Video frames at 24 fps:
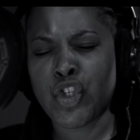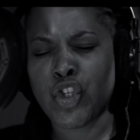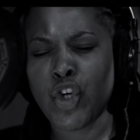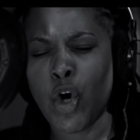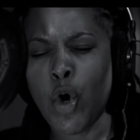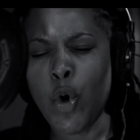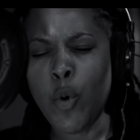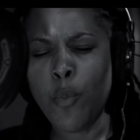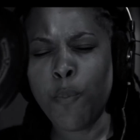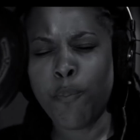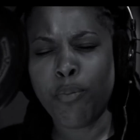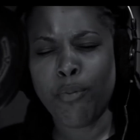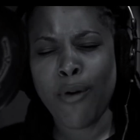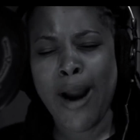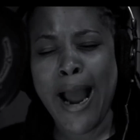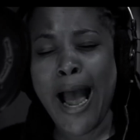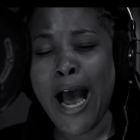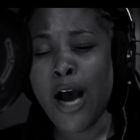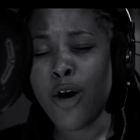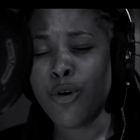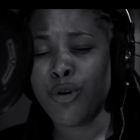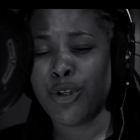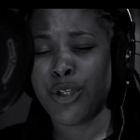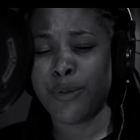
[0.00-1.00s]
so
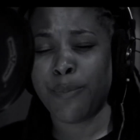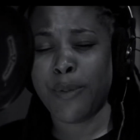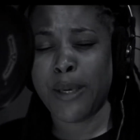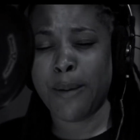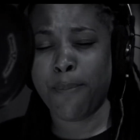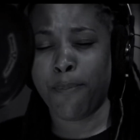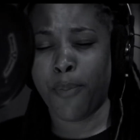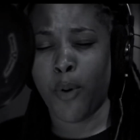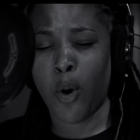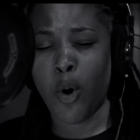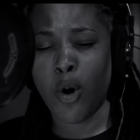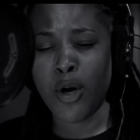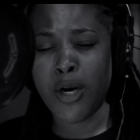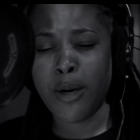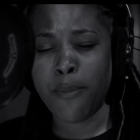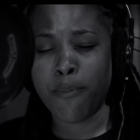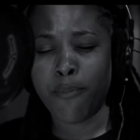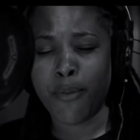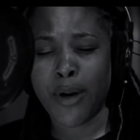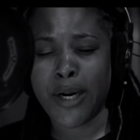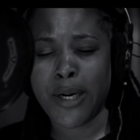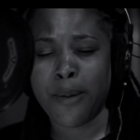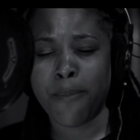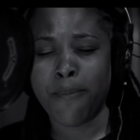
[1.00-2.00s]
proud to be born and
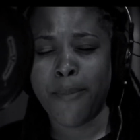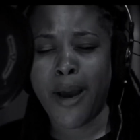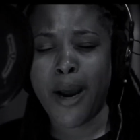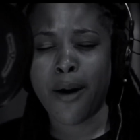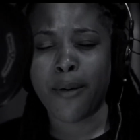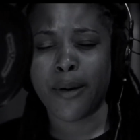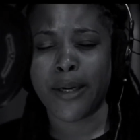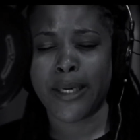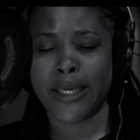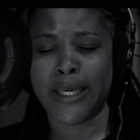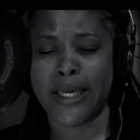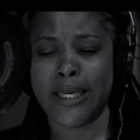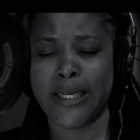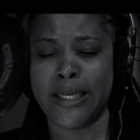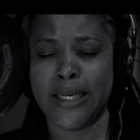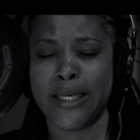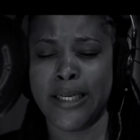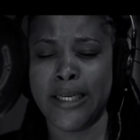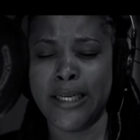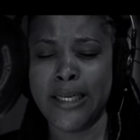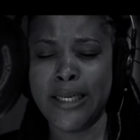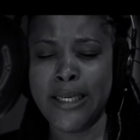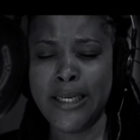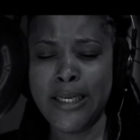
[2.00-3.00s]
bred American
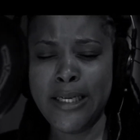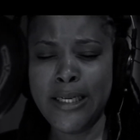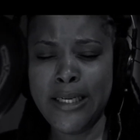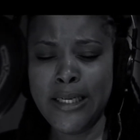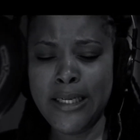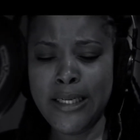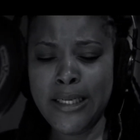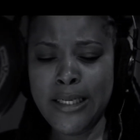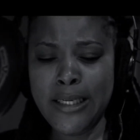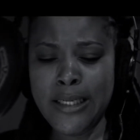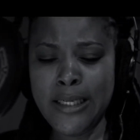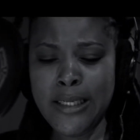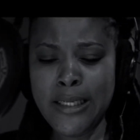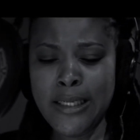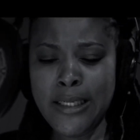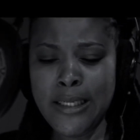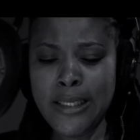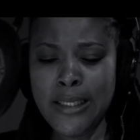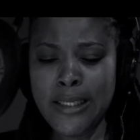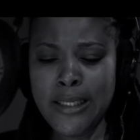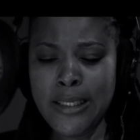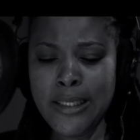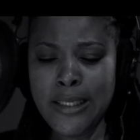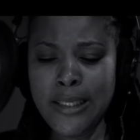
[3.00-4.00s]

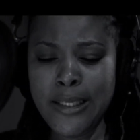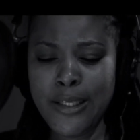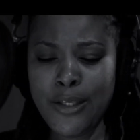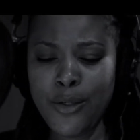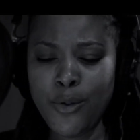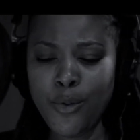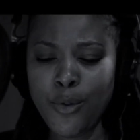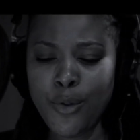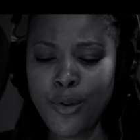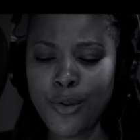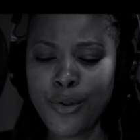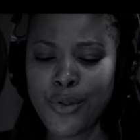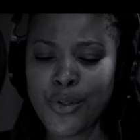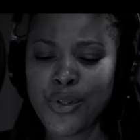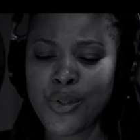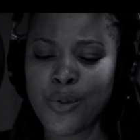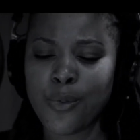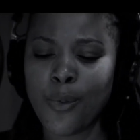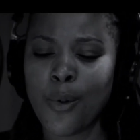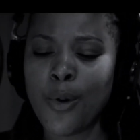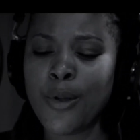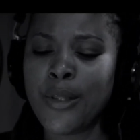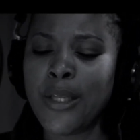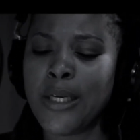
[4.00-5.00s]
that you could have
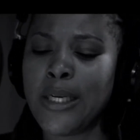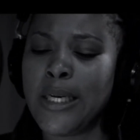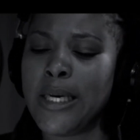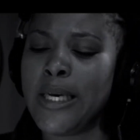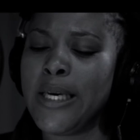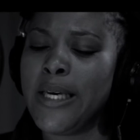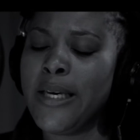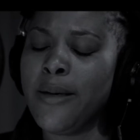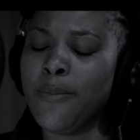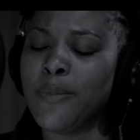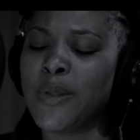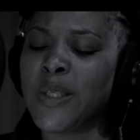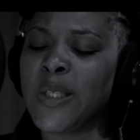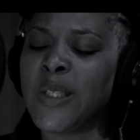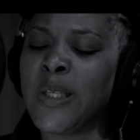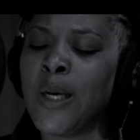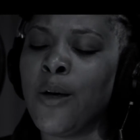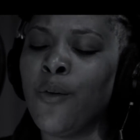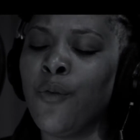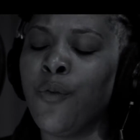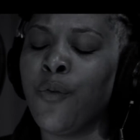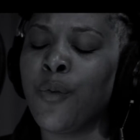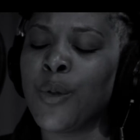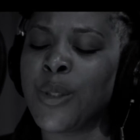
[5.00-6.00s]
sworn that he
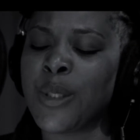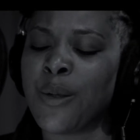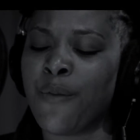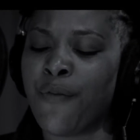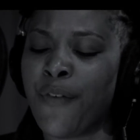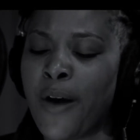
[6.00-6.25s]
himself was a